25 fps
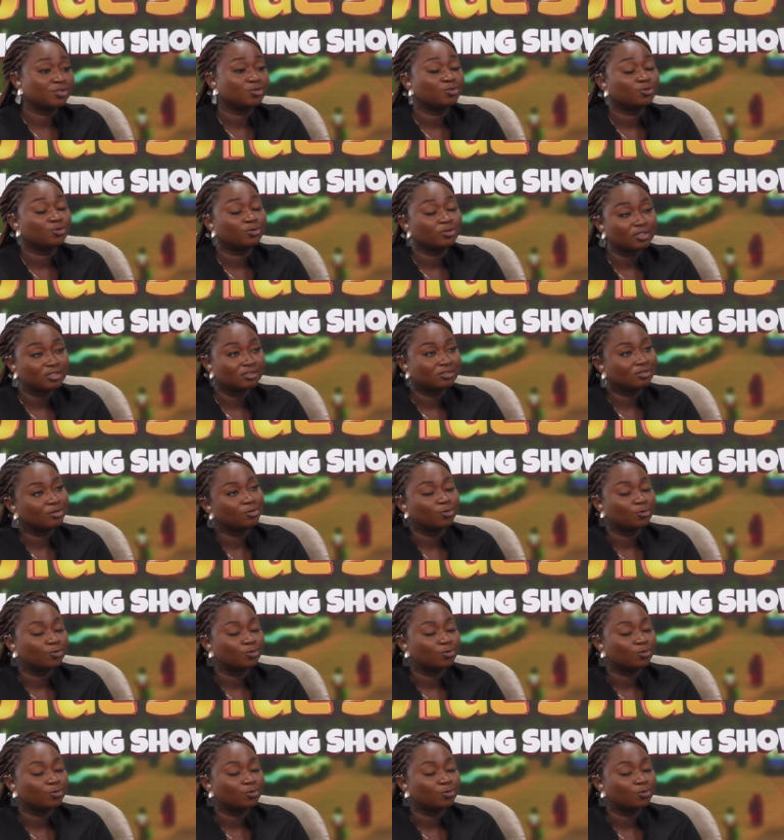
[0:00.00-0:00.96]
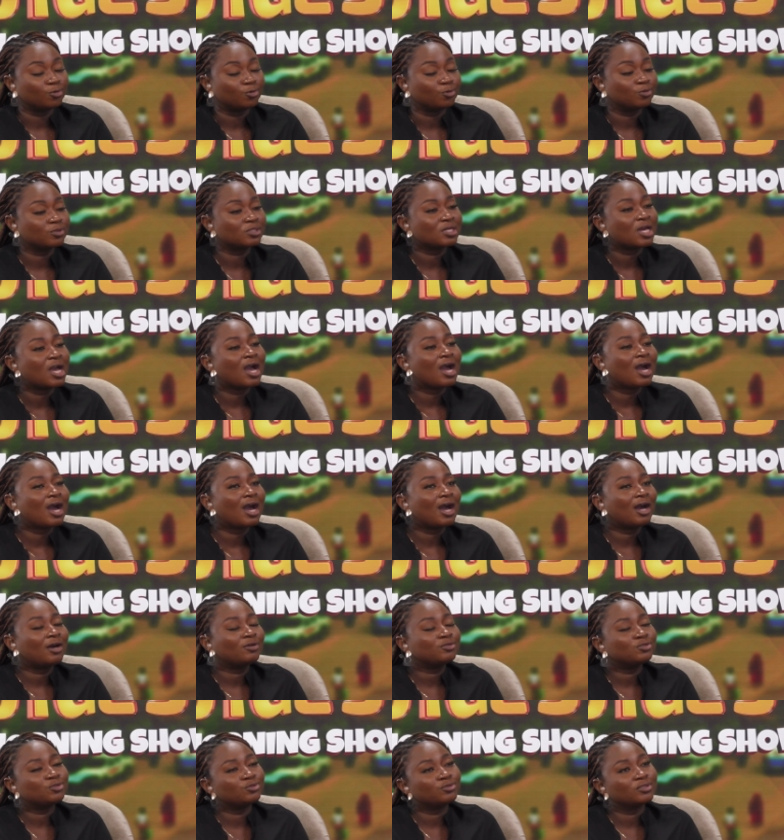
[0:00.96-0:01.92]
mentioned or these goals,
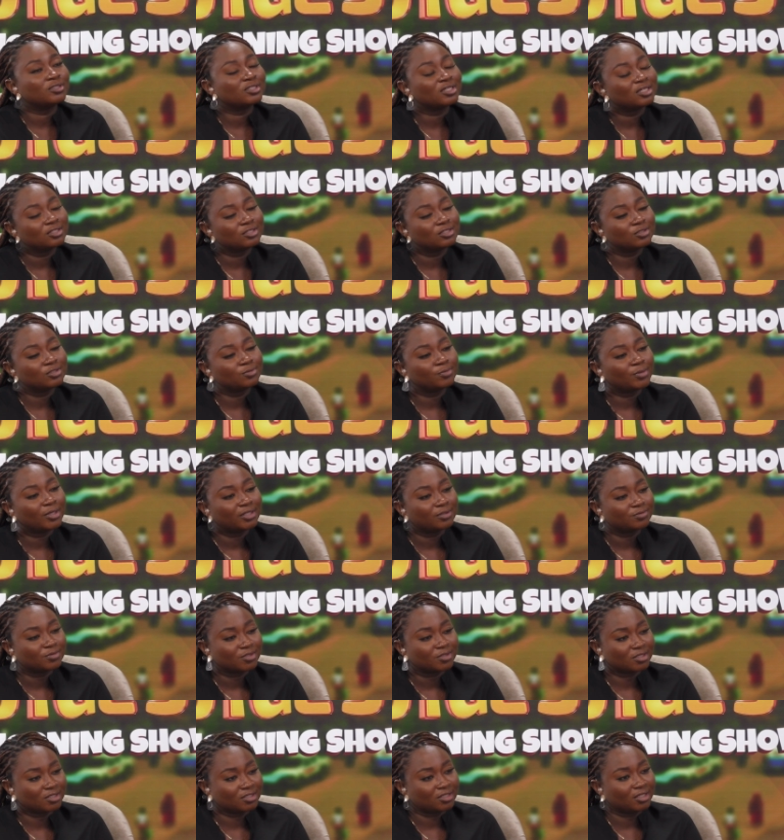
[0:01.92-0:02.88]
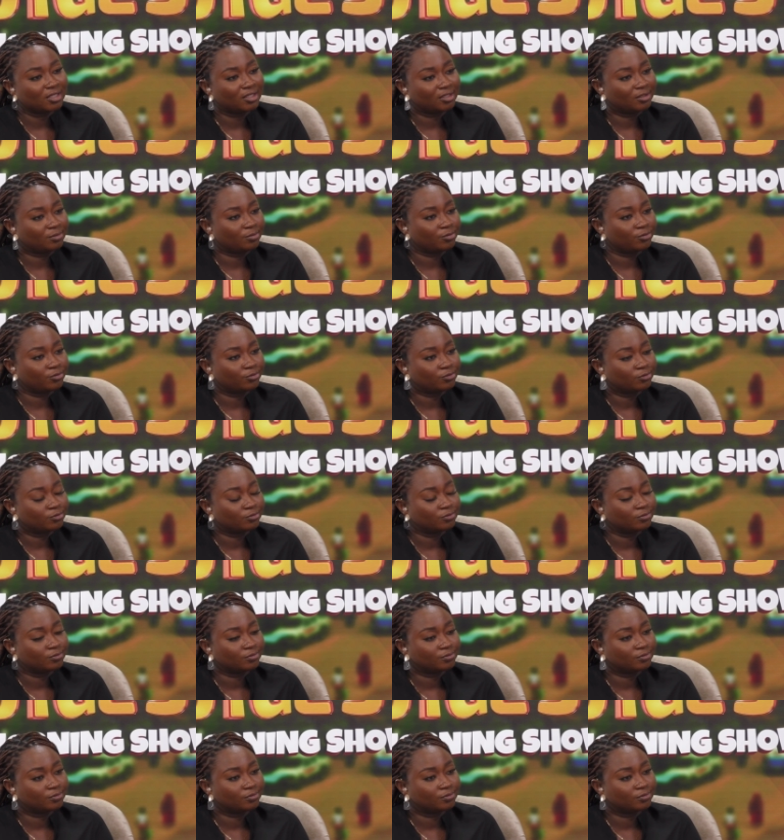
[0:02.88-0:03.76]
how do you intend to make them sustainable?